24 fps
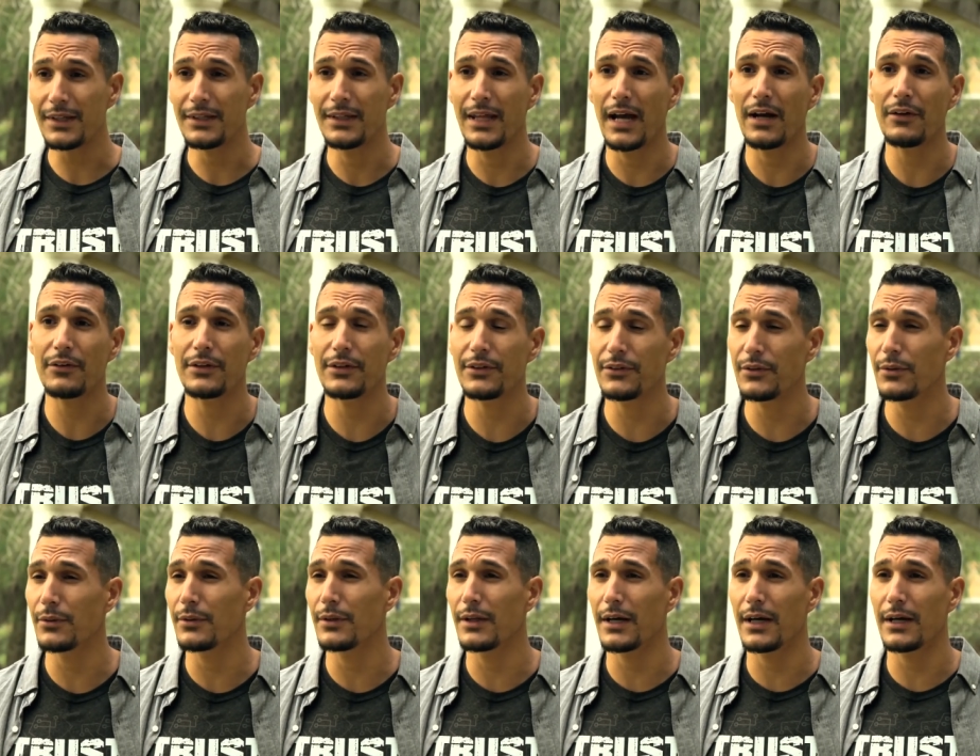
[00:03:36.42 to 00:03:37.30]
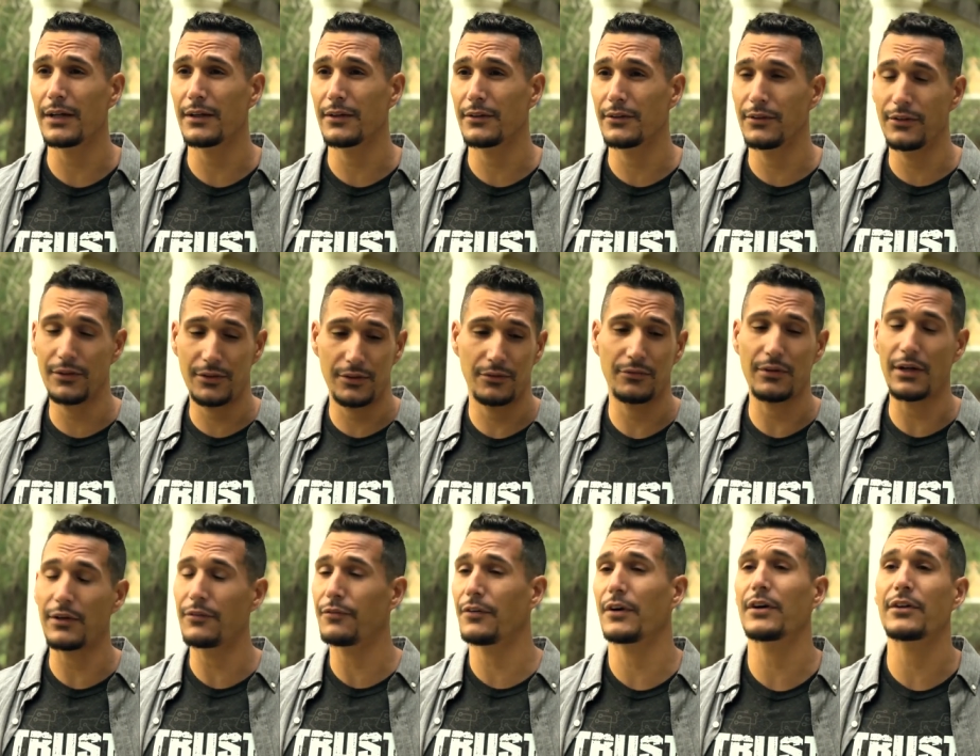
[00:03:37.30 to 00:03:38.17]
now can do a lot. You can
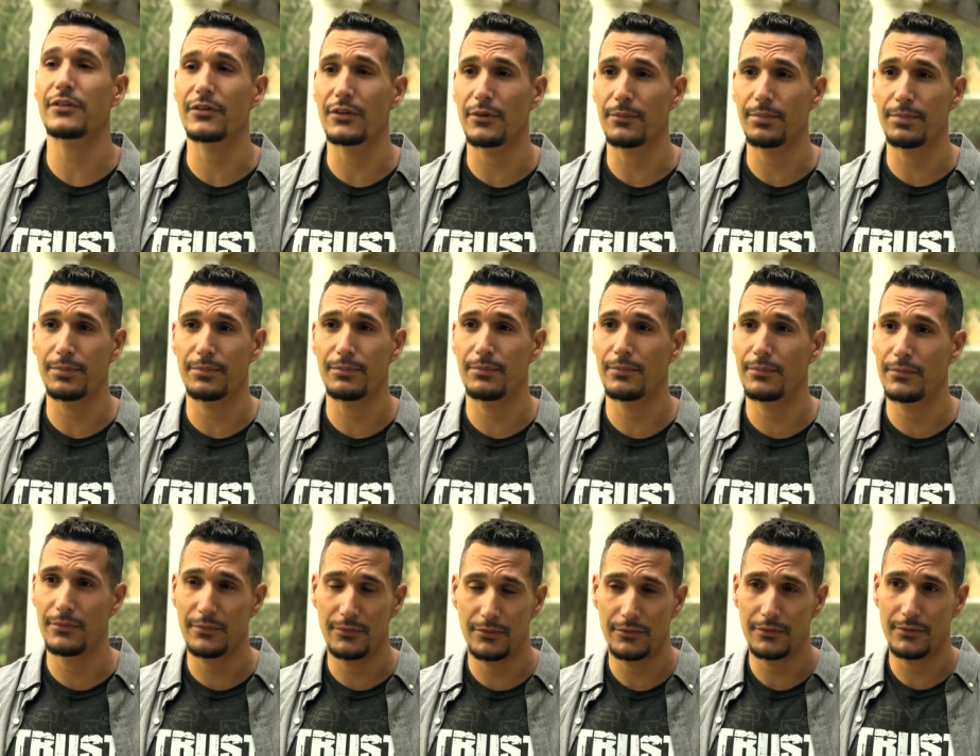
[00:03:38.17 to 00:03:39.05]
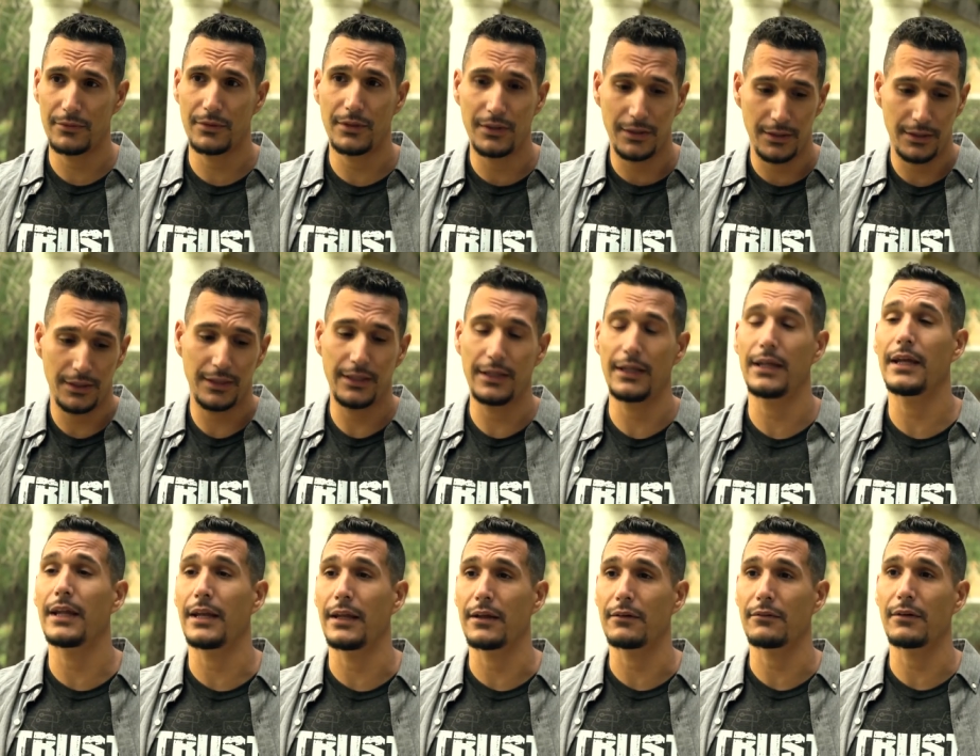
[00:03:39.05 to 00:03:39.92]
write functional
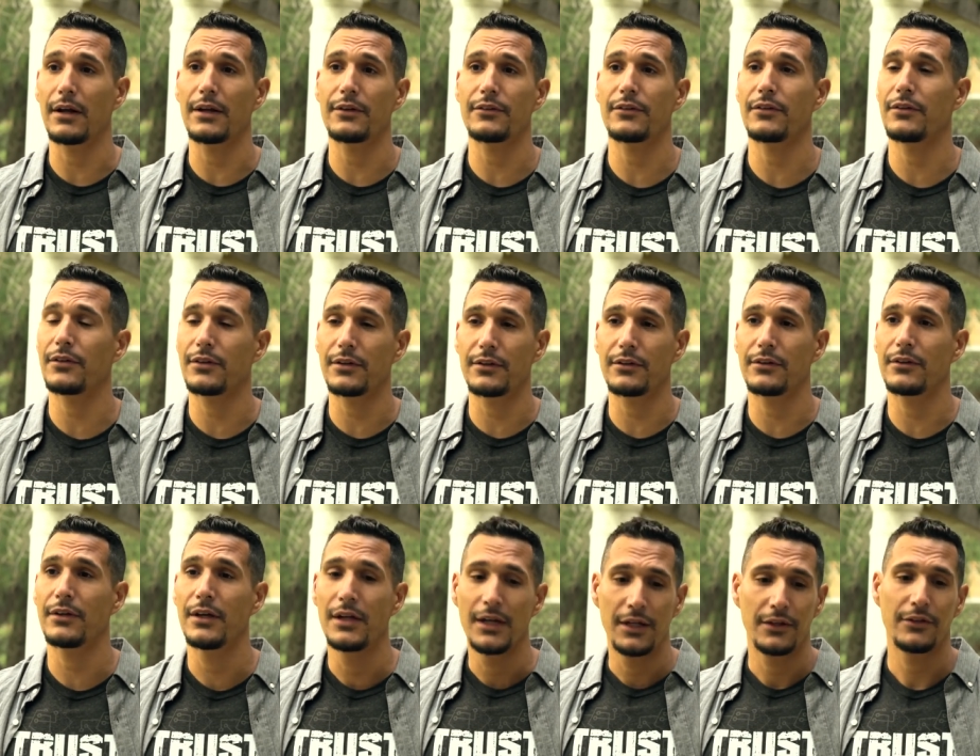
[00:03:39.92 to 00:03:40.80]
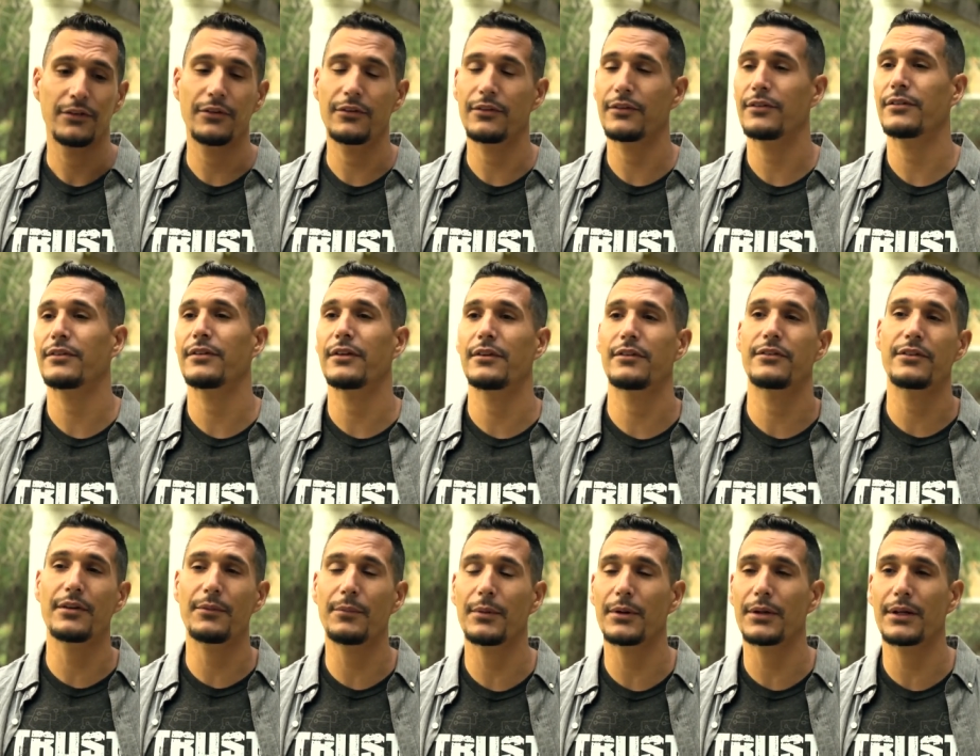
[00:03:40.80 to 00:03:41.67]
in it, right? So you can do this
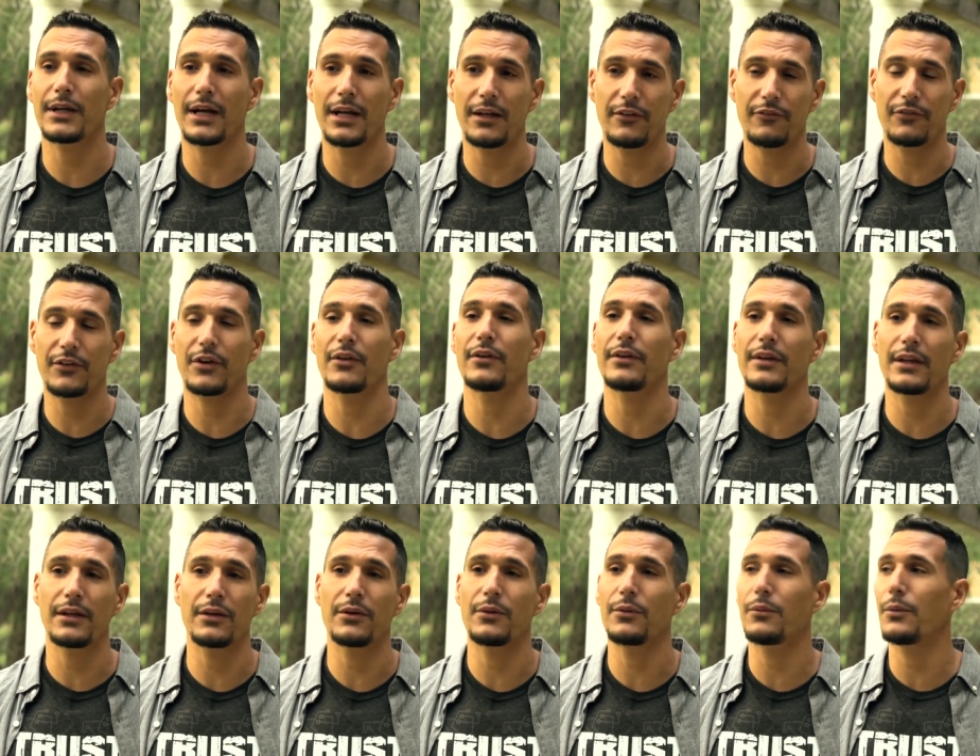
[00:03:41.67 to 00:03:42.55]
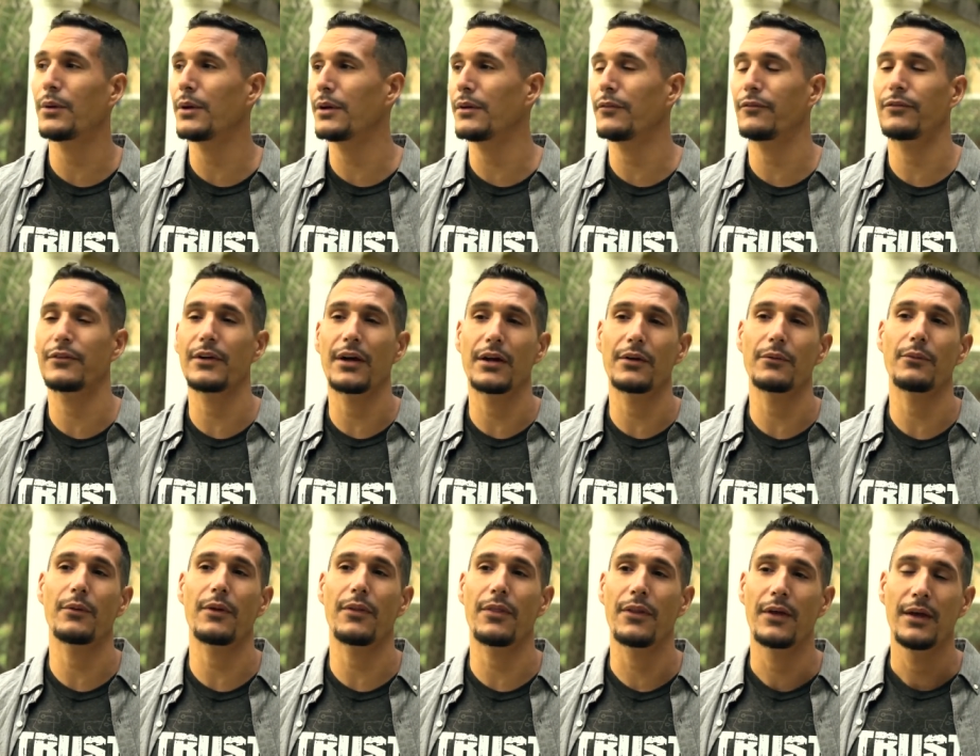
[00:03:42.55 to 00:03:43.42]
similar kind of coding that you would have
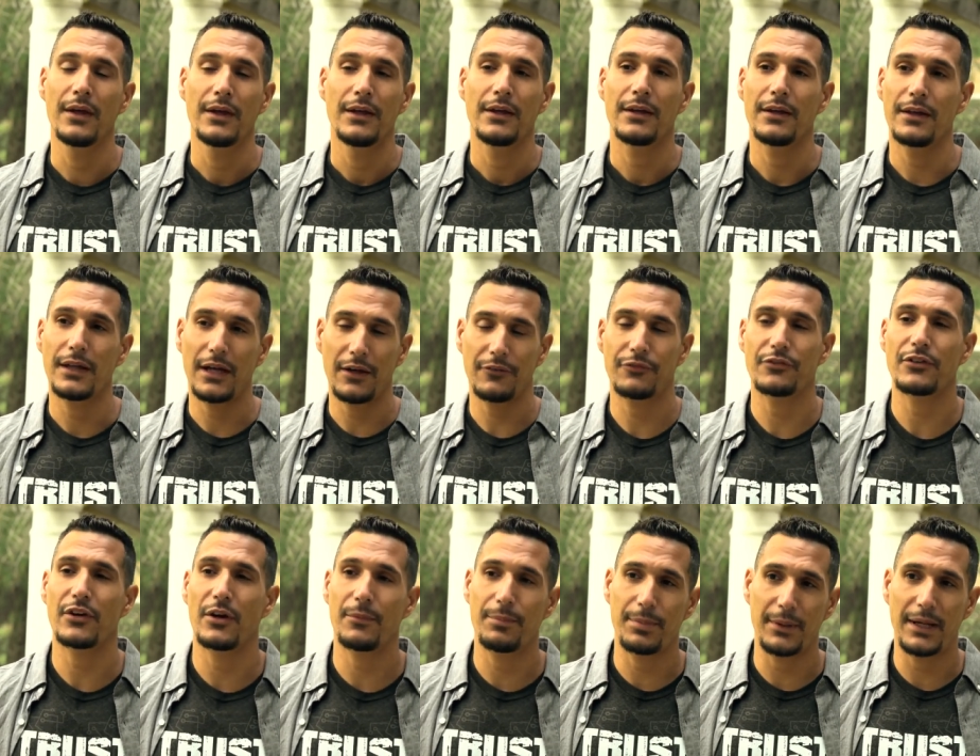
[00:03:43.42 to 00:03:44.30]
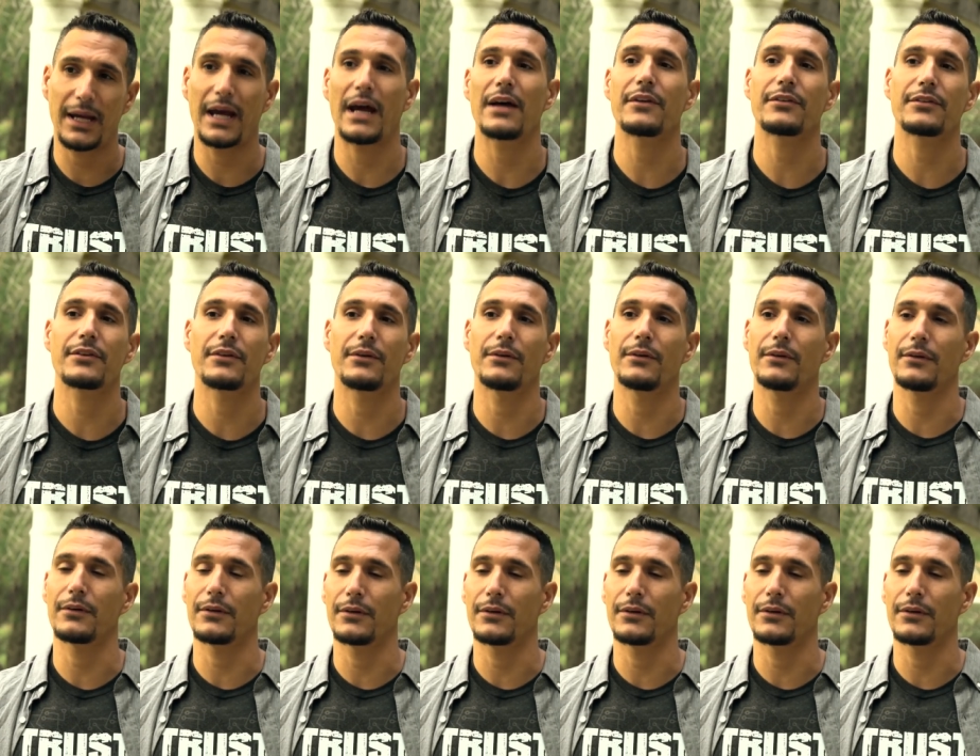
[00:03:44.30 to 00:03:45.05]
done with F# or Haskell